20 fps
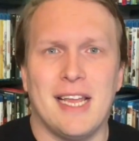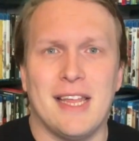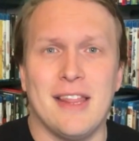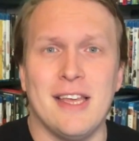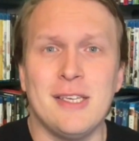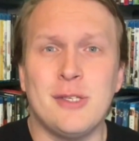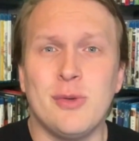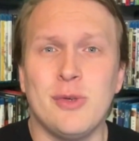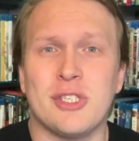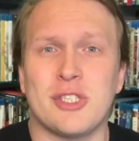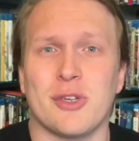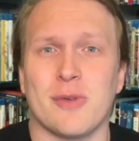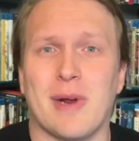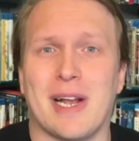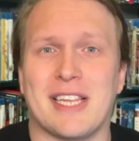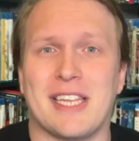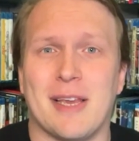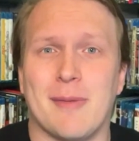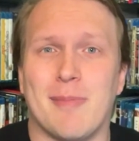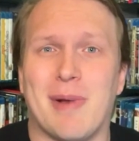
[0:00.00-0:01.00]
And this was
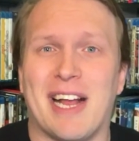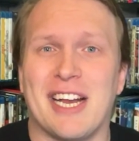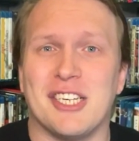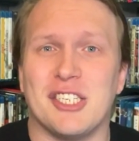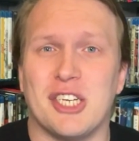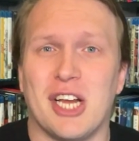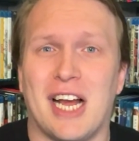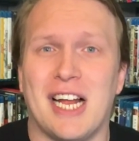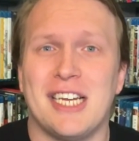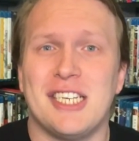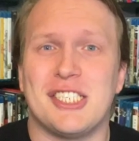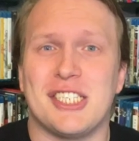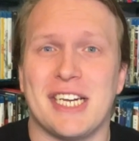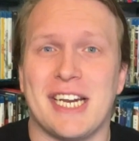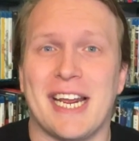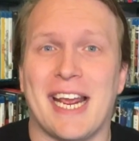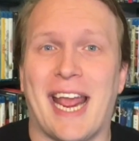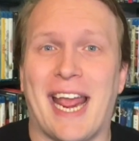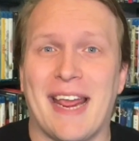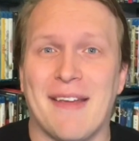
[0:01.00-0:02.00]
directed by John
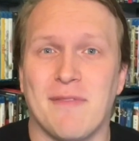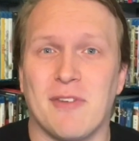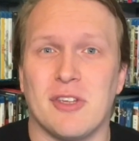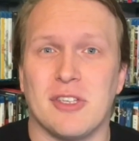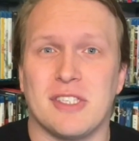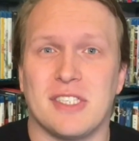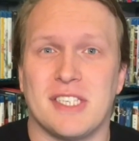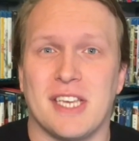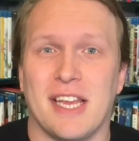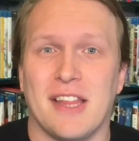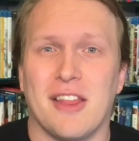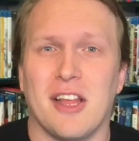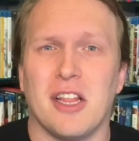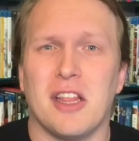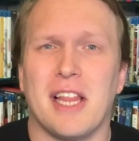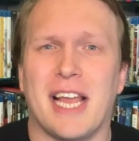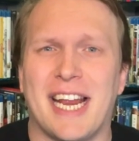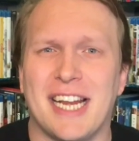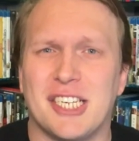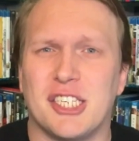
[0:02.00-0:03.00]
G. Avildsen, the
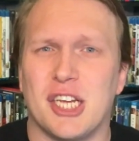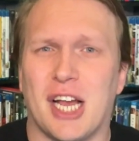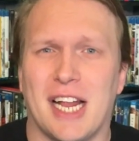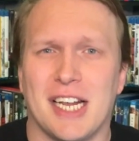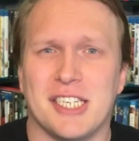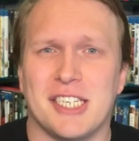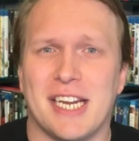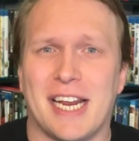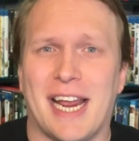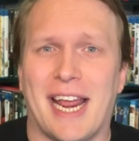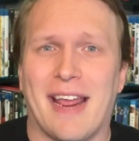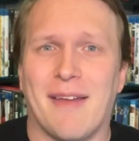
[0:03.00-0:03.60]
late John G.